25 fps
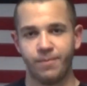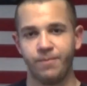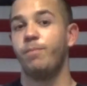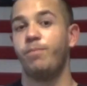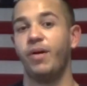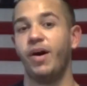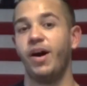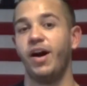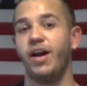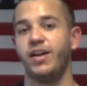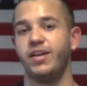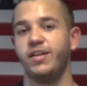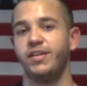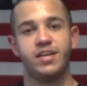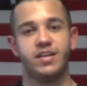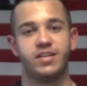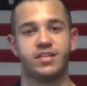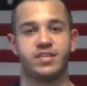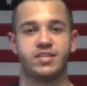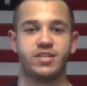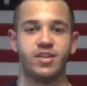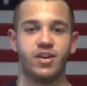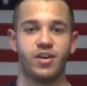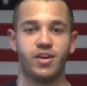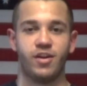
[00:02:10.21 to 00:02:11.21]
but it
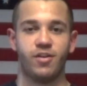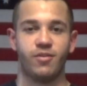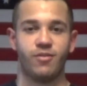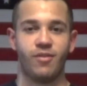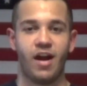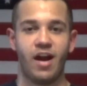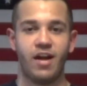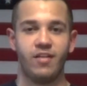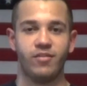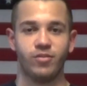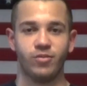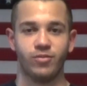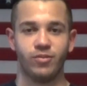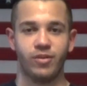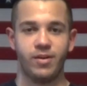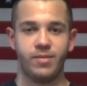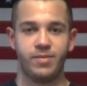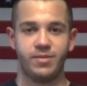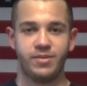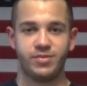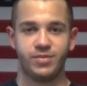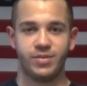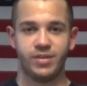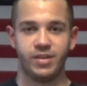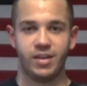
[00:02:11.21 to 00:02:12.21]
started a rivalry
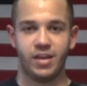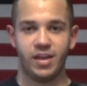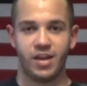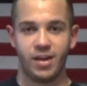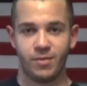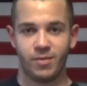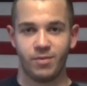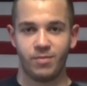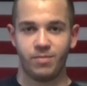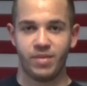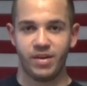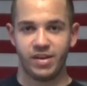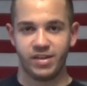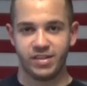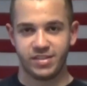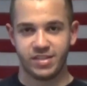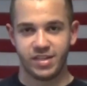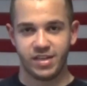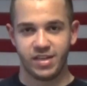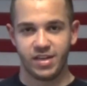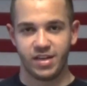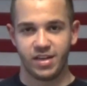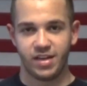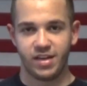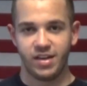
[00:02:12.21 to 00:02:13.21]
between him and Big
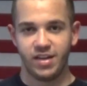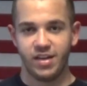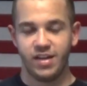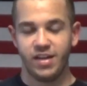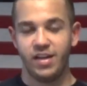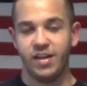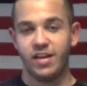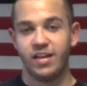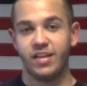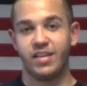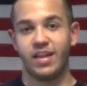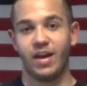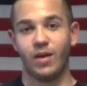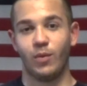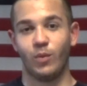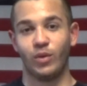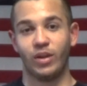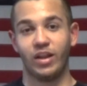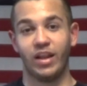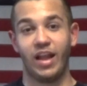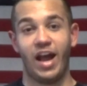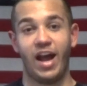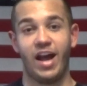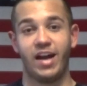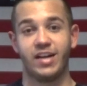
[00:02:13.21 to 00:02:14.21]
Z that would
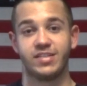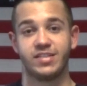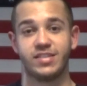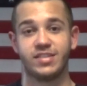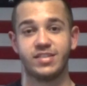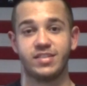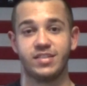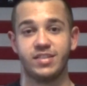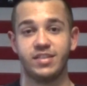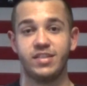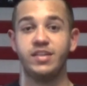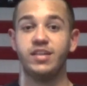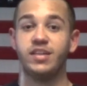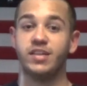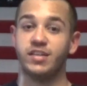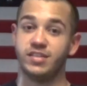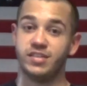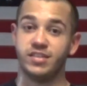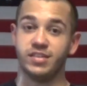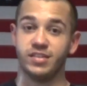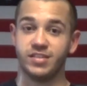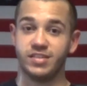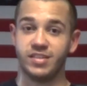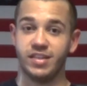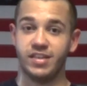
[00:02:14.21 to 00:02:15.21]
last
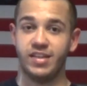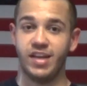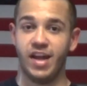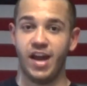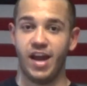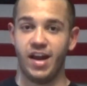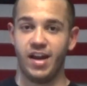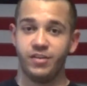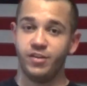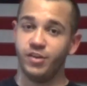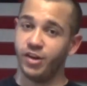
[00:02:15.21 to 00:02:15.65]
until today.